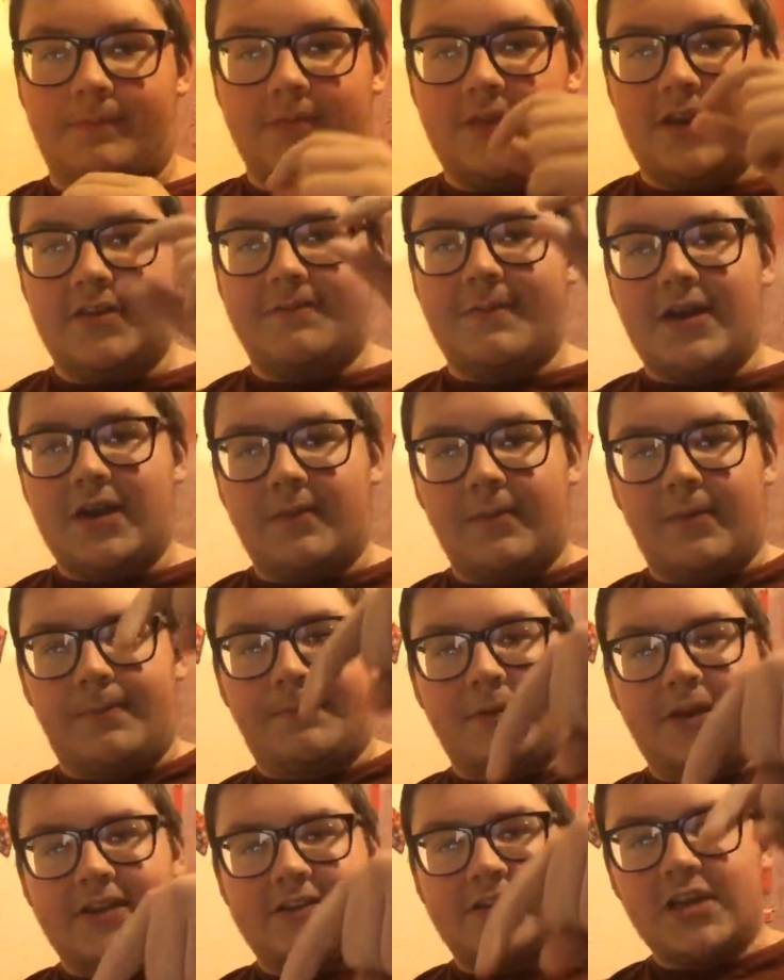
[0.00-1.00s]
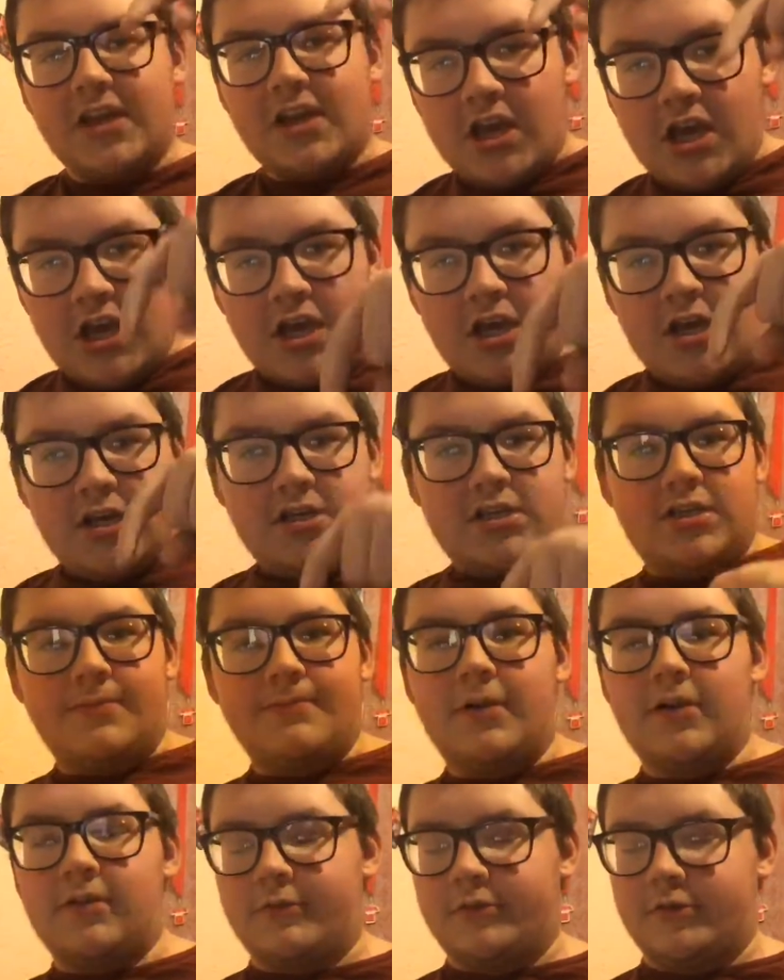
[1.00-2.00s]
This might not be placed.
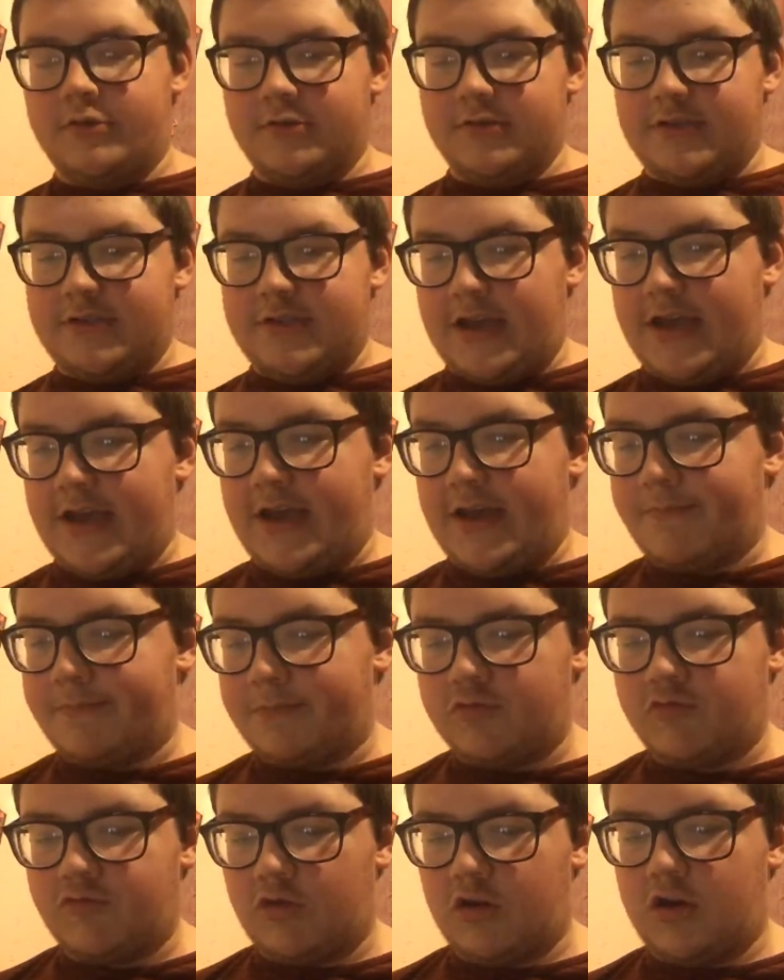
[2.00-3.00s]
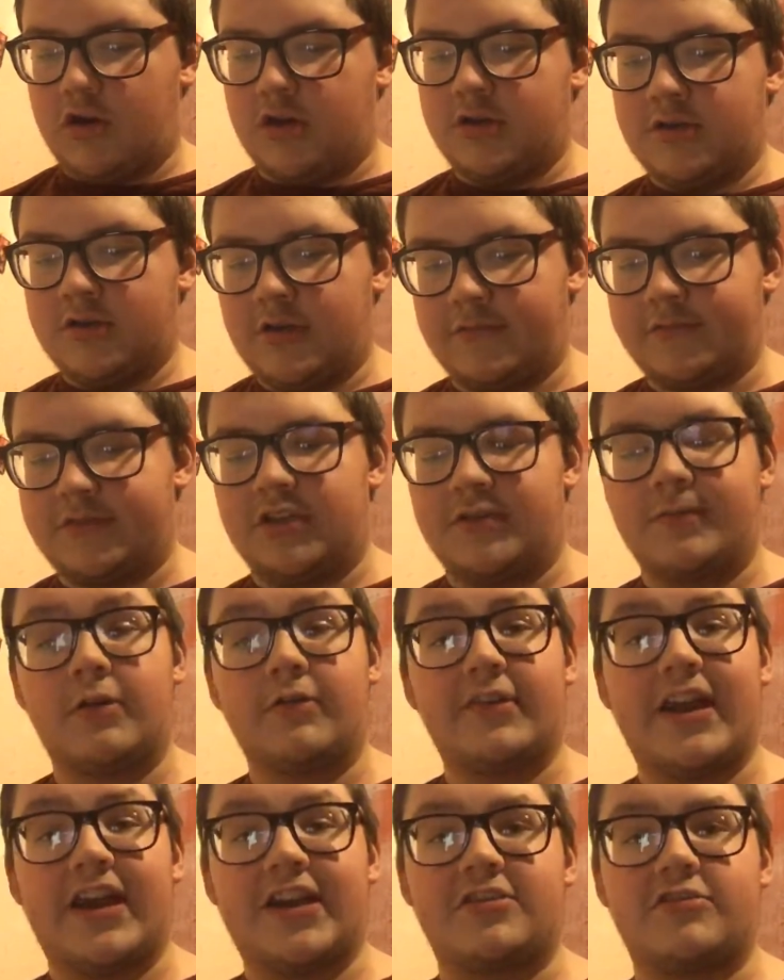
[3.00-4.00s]
Tomorrow's draw, obviously
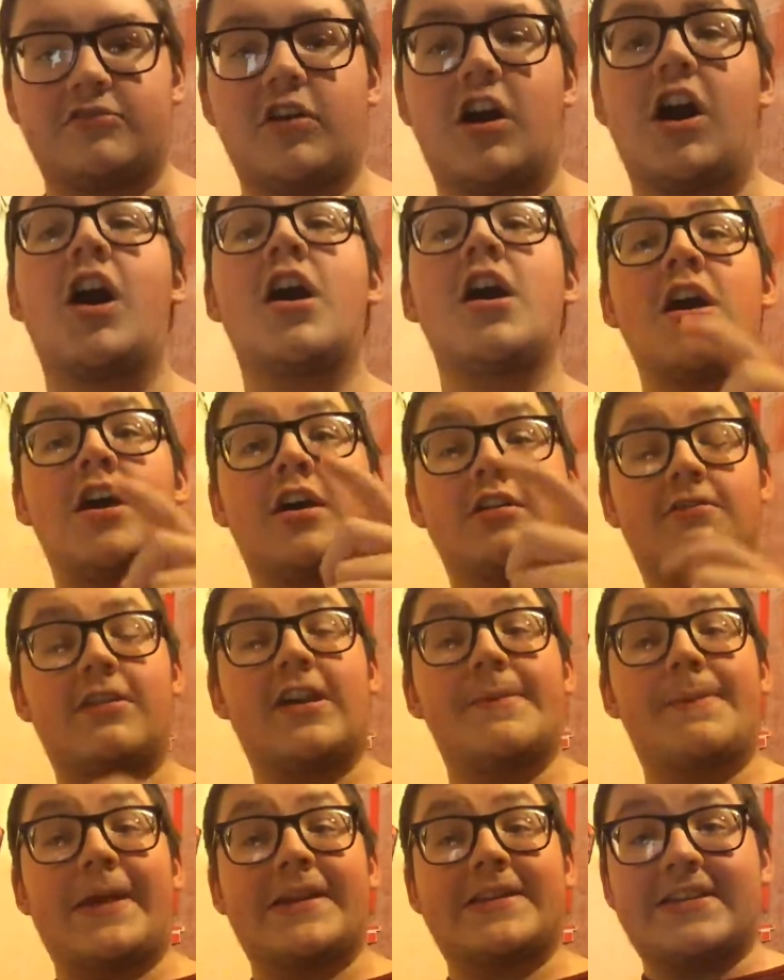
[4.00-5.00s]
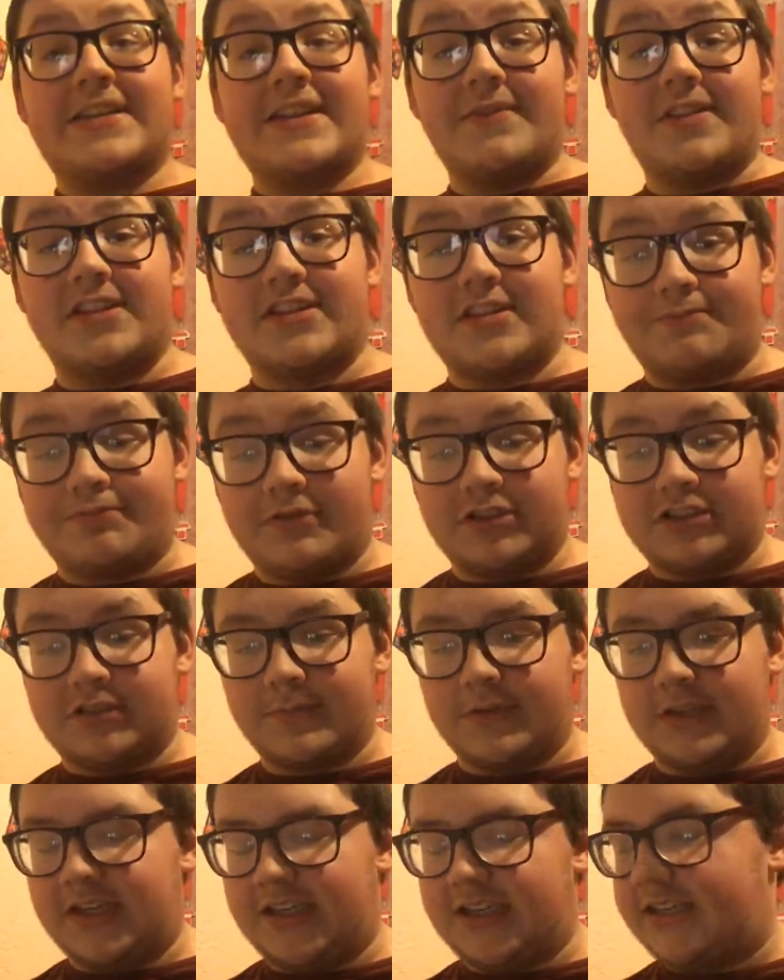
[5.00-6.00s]
tomorrow night's draw. 7:20 is
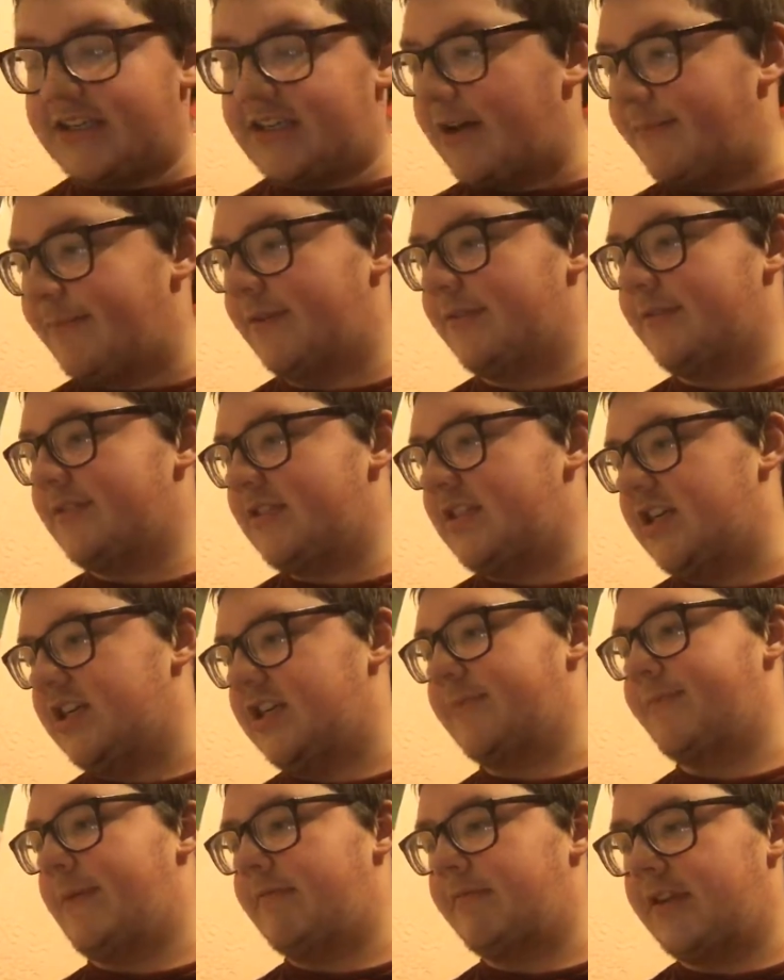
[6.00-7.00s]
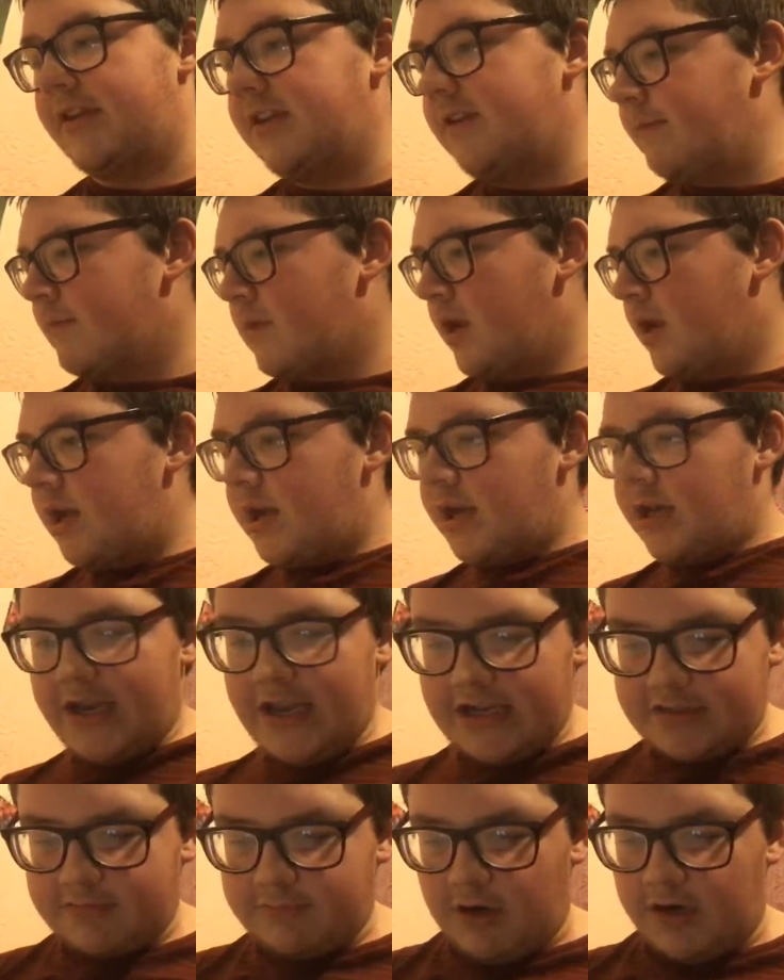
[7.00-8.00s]
approximately the time it'll start, apparently.
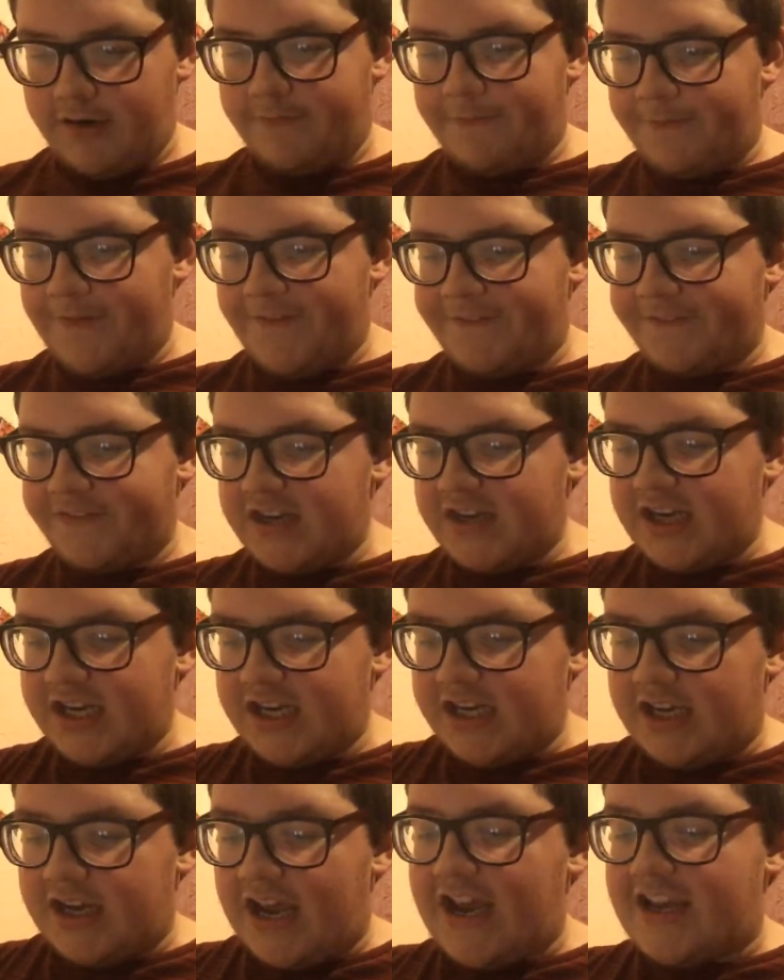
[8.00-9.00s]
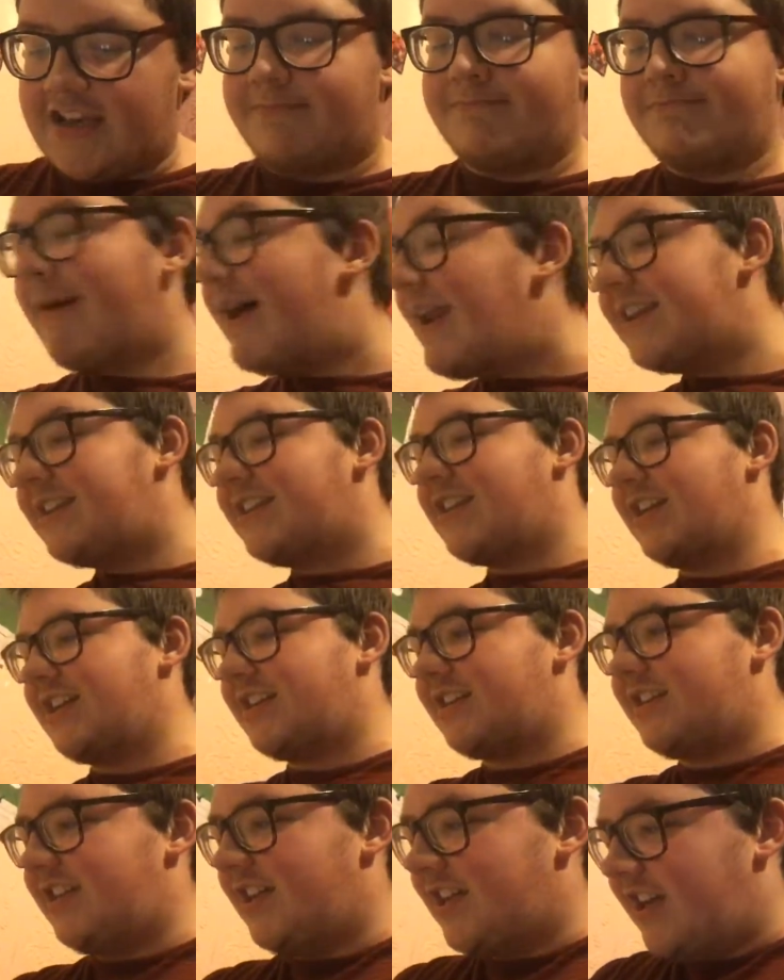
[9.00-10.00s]
Next one, 15, is
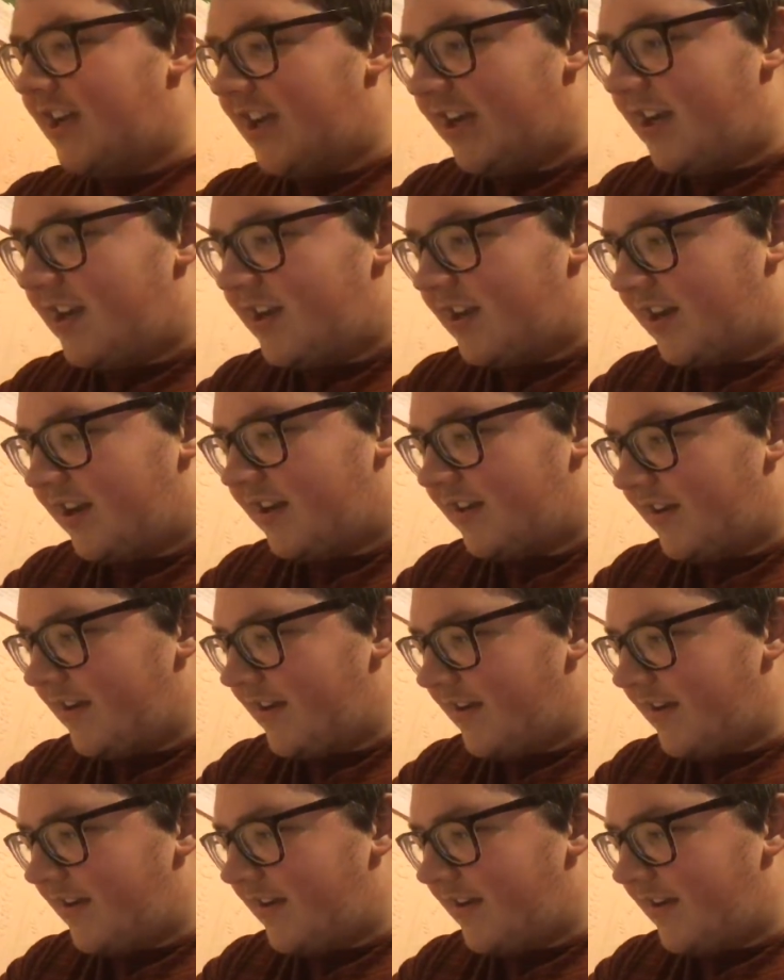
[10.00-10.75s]
Manchester United.